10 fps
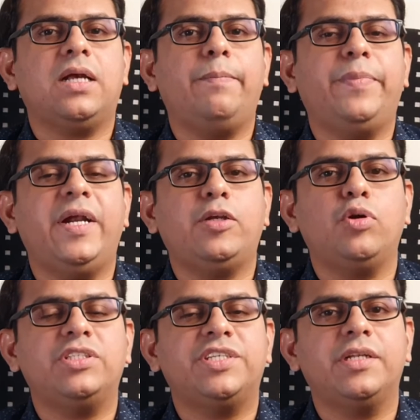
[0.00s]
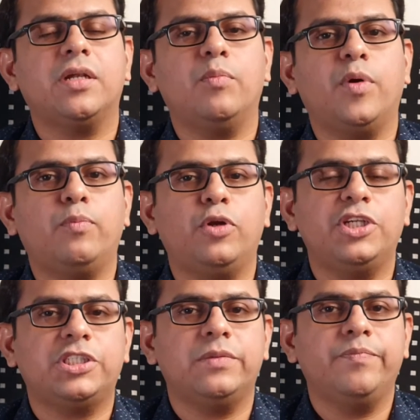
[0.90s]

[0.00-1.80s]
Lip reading: compared to a general population.